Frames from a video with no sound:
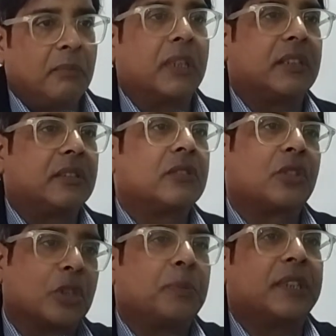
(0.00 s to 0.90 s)
But
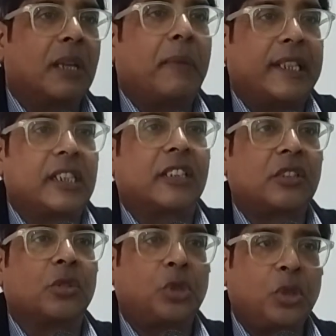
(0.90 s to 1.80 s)
Sushmita
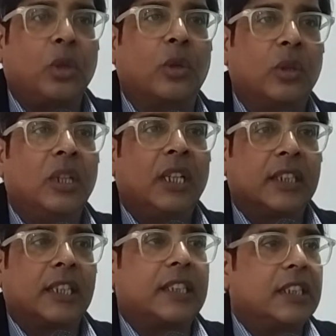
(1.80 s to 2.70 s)
manages to show
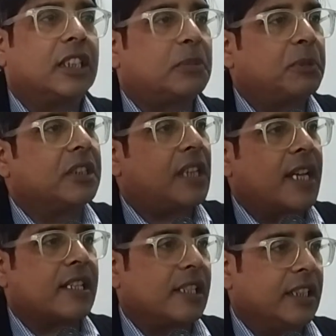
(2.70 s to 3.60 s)
that it is
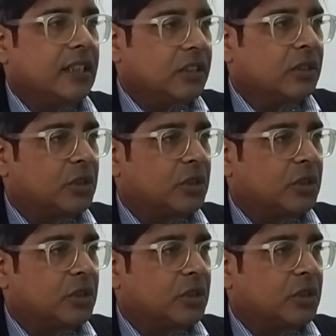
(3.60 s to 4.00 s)
precisely,